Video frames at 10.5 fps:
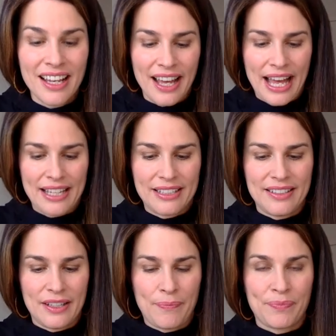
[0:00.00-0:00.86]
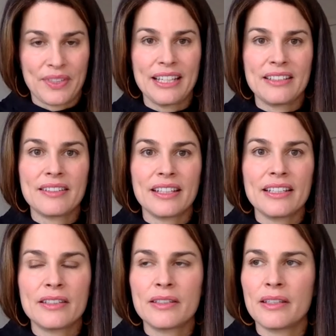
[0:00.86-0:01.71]
And um, it's,
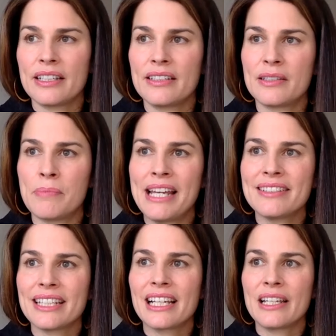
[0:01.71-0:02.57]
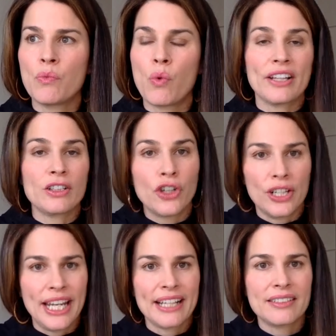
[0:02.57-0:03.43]
it's, it's basically what
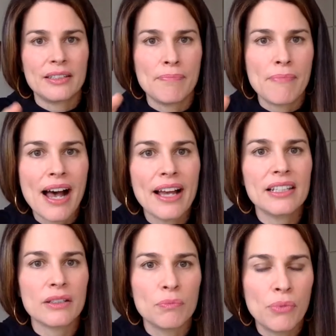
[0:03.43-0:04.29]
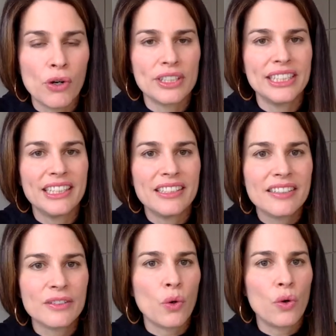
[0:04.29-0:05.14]
connects mind, body,
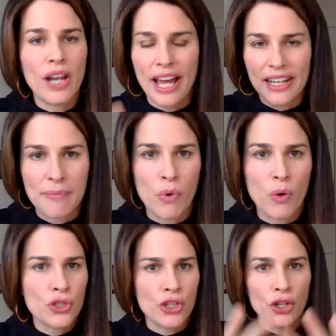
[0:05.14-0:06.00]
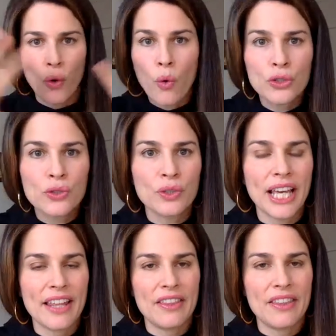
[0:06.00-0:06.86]
soul, and emotion all
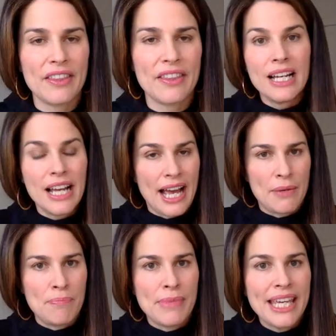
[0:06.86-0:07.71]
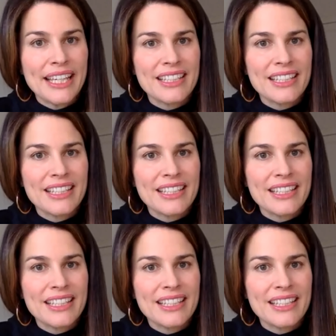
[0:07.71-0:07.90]
together and make